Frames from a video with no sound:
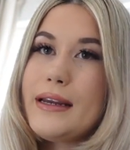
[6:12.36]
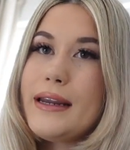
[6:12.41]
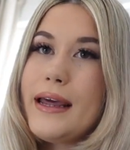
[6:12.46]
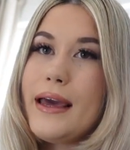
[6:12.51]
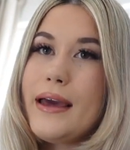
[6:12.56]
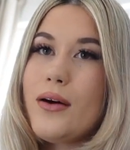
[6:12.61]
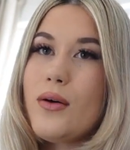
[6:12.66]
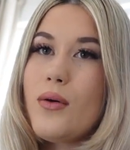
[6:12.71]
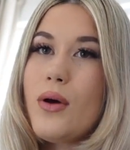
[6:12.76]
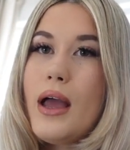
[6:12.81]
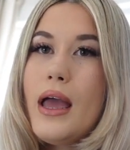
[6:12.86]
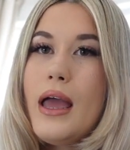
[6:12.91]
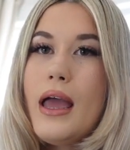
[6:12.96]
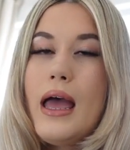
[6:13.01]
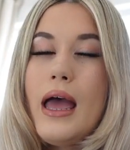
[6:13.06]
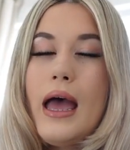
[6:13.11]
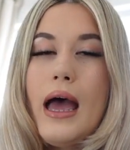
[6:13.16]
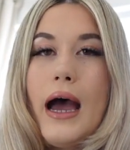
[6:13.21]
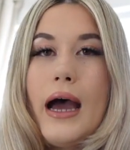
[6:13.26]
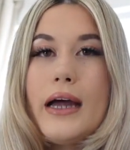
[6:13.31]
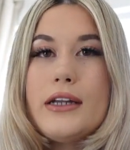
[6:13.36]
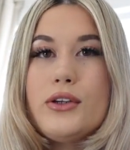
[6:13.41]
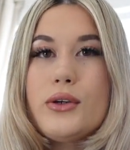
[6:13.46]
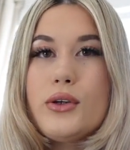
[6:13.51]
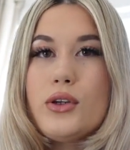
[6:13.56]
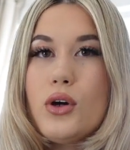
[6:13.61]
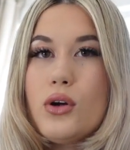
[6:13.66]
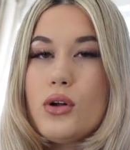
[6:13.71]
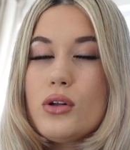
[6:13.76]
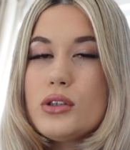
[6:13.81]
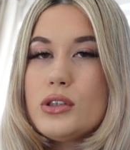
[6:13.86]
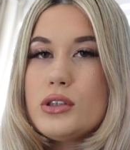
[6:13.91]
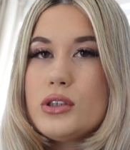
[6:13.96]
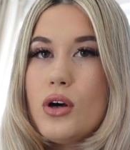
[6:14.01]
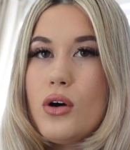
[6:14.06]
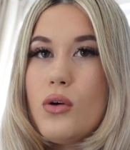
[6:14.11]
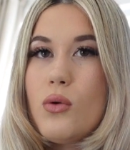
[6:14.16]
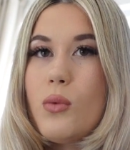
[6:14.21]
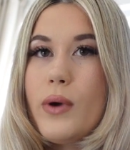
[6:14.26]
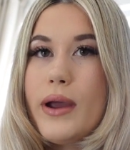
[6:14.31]
now. And you can
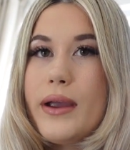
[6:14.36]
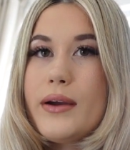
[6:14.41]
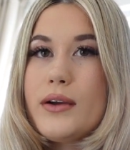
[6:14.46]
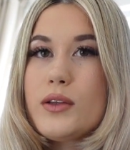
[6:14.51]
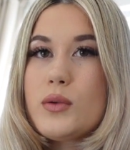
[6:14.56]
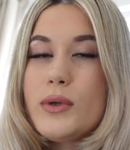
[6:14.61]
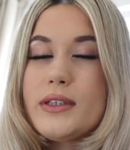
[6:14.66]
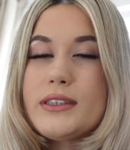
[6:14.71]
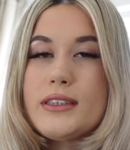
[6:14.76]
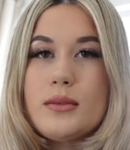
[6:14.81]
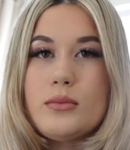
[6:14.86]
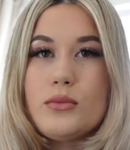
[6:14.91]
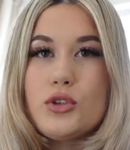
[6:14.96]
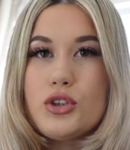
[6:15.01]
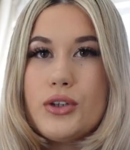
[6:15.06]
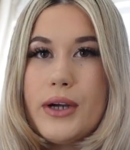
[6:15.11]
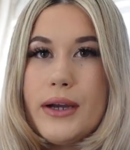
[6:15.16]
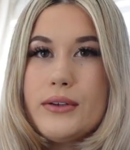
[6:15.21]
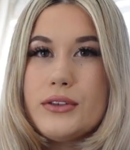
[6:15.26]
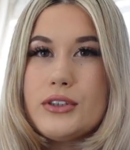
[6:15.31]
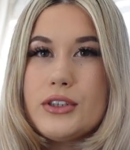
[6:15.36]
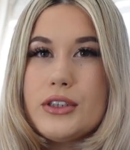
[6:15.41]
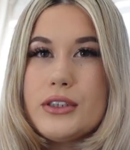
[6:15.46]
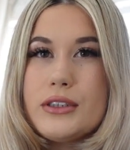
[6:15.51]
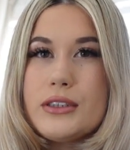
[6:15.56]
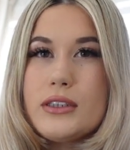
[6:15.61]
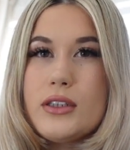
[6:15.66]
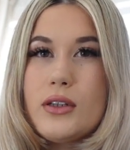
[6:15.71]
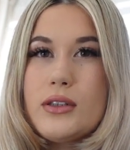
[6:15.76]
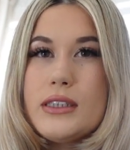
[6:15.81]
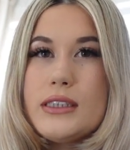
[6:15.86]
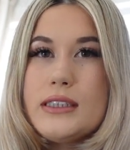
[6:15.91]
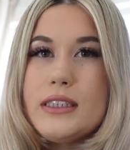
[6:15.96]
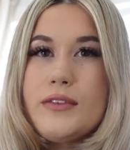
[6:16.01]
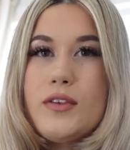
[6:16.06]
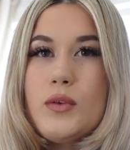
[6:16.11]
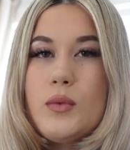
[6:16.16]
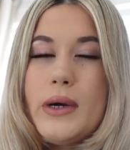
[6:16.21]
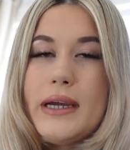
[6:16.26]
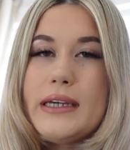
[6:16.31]
also wear it with some trousers. So there's
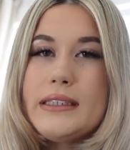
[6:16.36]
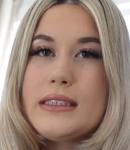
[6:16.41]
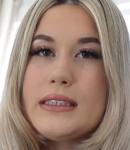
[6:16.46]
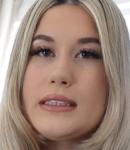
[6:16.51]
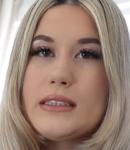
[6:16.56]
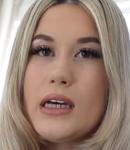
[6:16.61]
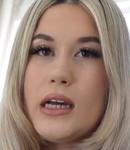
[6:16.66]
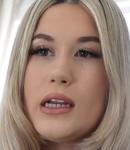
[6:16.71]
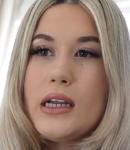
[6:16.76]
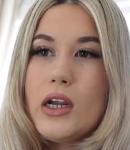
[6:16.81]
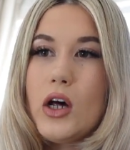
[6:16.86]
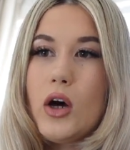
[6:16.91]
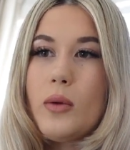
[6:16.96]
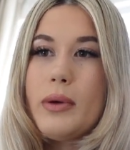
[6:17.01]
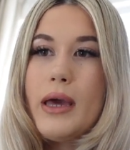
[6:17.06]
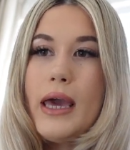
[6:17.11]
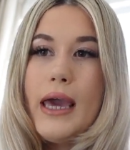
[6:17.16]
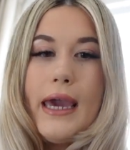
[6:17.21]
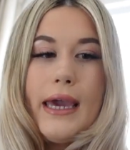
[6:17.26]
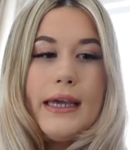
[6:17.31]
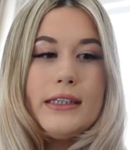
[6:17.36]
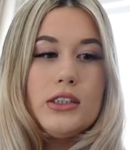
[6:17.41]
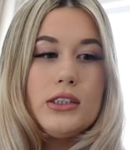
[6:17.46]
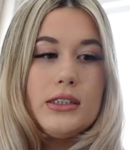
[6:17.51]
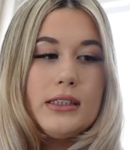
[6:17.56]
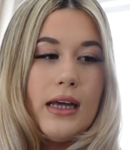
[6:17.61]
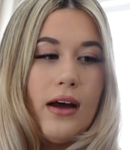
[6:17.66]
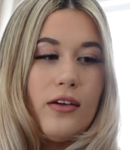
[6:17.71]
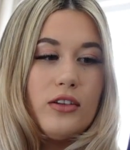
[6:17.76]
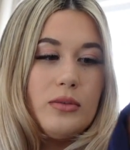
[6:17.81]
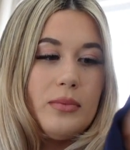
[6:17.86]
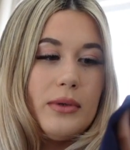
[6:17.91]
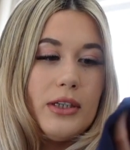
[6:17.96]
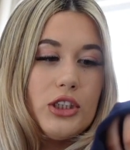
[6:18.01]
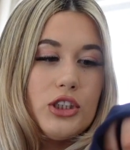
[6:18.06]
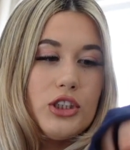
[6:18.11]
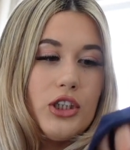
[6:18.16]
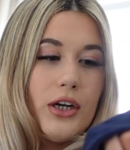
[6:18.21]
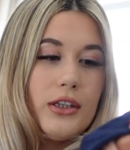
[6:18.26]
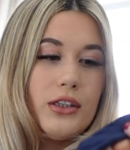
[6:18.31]
different ways to style it up. It doesn't have to be a
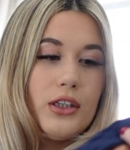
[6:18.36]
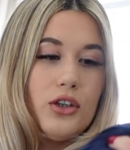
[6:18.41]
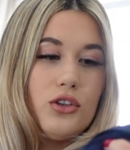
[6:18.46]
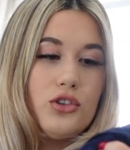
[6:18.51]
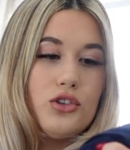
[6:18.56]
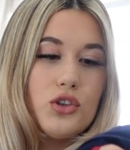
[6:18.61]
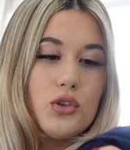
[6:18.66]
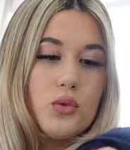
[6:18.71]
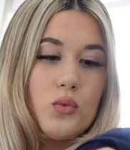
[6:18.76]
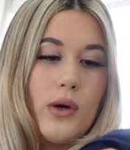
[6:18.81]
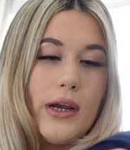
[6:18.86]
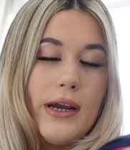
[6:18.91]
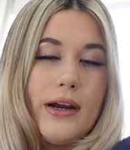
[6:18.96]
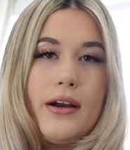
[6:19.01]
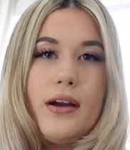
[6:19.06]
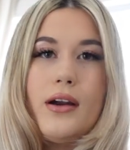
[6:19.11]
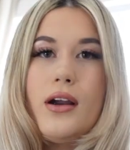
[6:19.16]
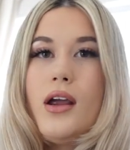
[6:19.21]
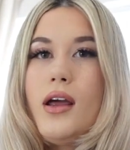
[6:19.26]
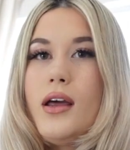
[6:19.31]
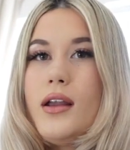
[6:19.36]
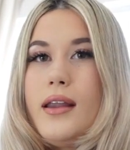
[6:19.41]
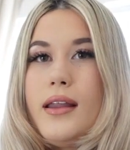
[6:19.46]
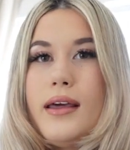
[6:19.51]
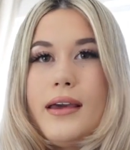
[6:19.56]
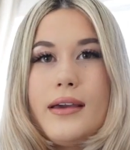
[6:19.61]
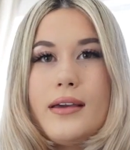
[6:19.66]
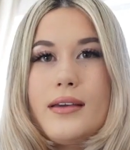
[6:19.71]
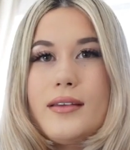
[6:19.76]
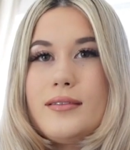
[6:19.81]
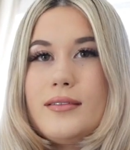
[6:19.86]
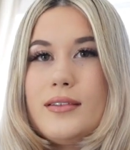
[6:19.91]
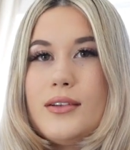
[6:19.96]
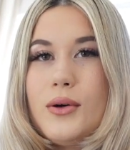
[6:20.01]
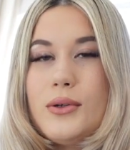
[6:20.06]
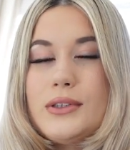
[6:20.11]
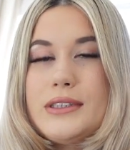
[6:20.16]
shirt that you just wear like, you know,